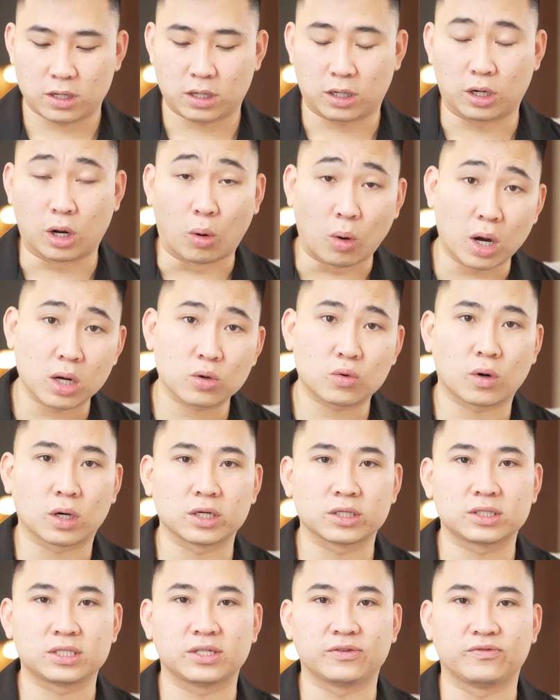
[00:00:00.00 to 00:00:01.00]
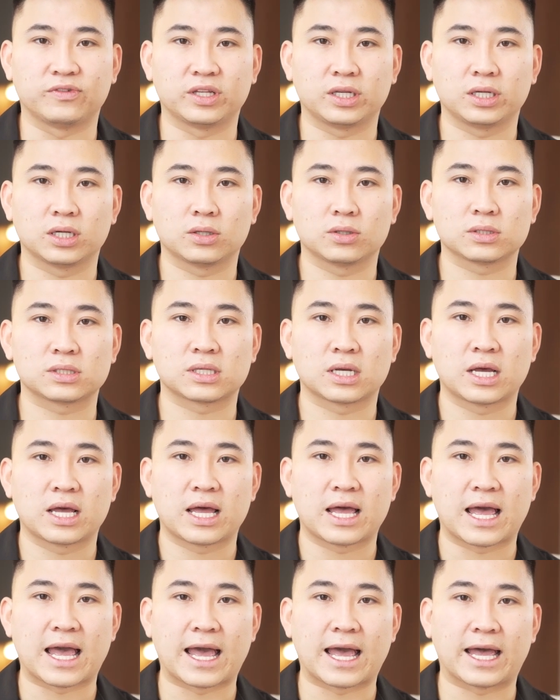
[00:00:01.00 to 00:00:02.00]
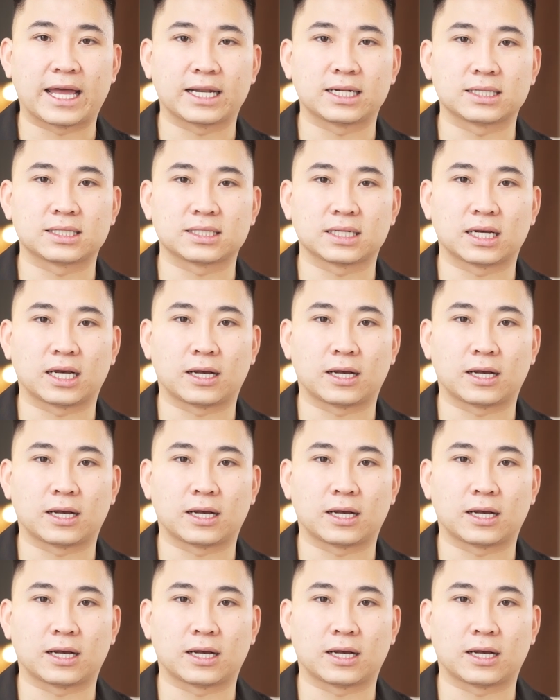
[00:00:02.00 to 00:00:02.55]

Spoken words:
lower quality videos, and